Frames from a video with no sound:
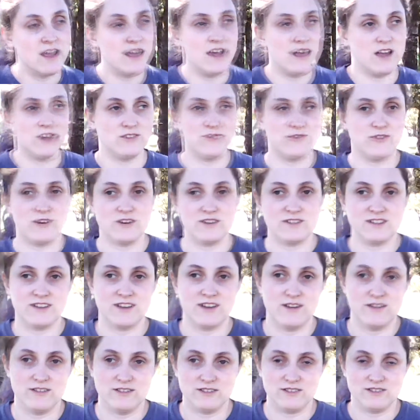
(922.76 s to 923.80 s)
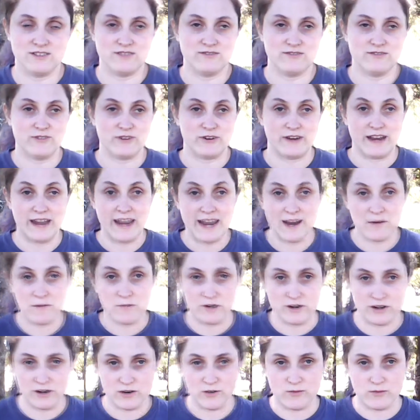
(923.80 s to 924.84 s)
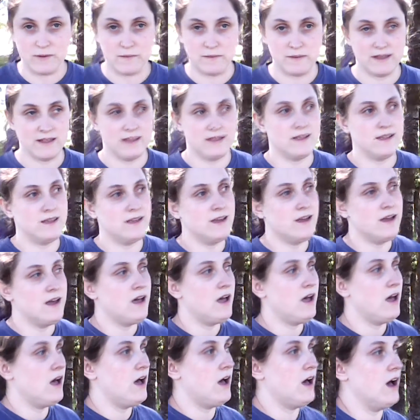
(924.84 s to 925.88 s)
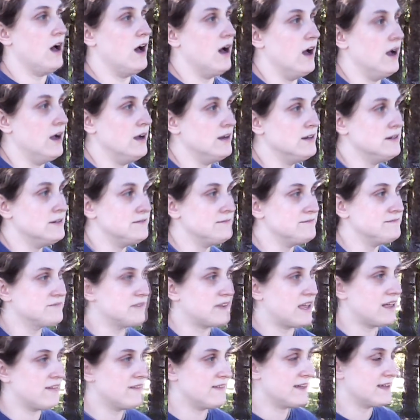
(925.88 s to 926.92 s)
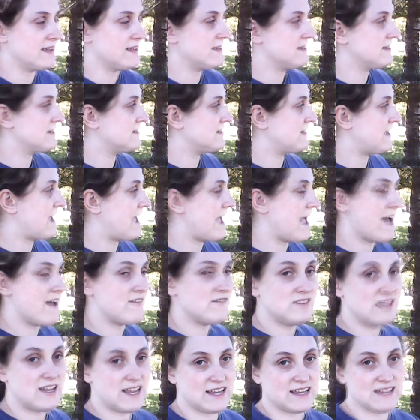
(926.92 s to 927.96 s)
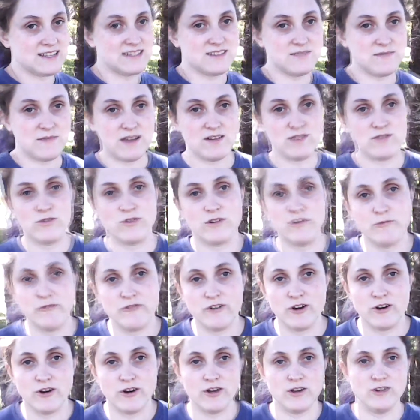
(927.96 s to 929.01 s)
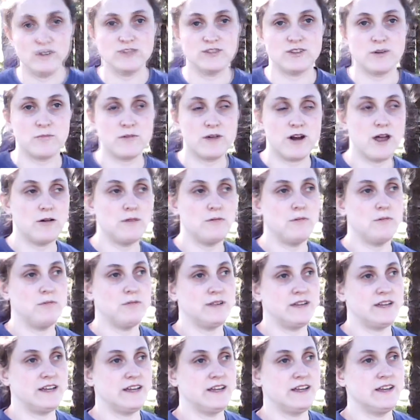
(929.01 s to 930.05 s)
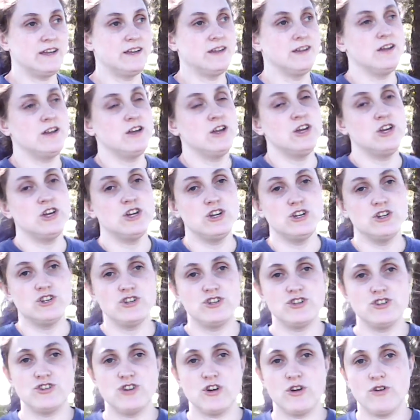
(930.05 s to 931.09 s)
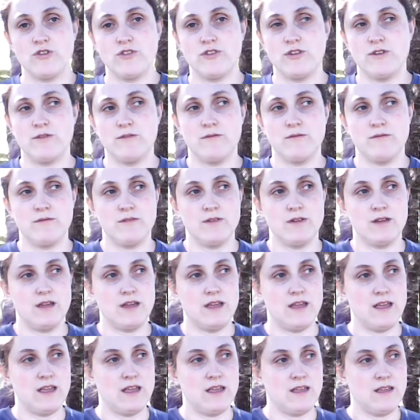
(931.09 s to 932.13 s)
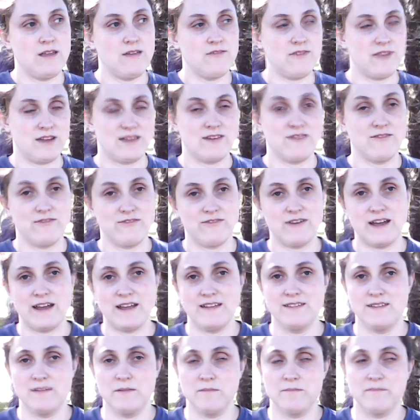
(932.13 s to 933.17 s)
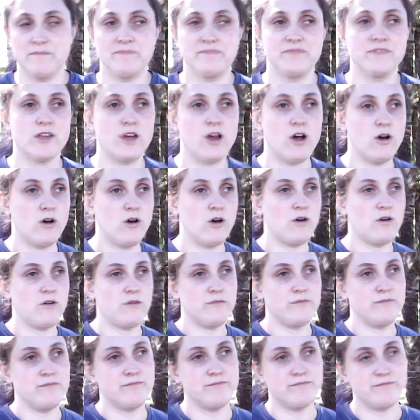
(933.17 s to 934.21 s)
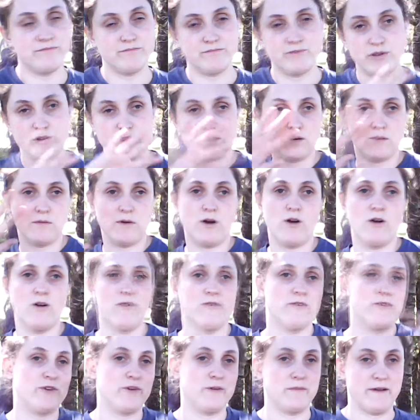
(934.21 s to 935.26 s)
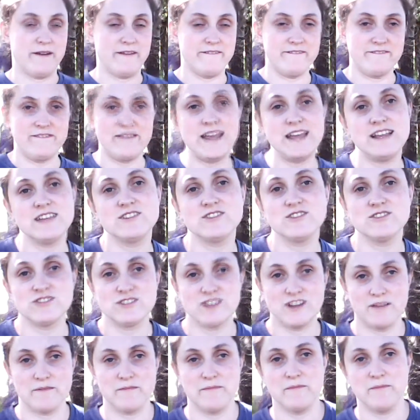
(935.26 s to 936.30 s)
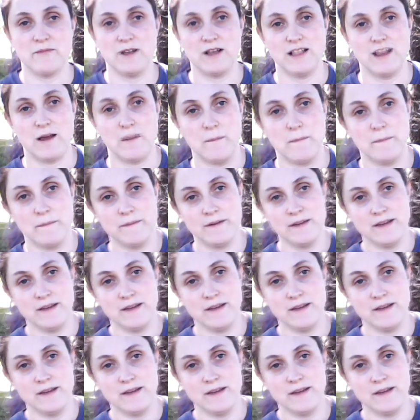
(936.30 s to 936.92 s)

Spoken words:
as far as it goes for camera equipment. Uh, I like, I have taken some outdoor photos. I'll probably show them if I can find them. I'll put them over my face or something while I'm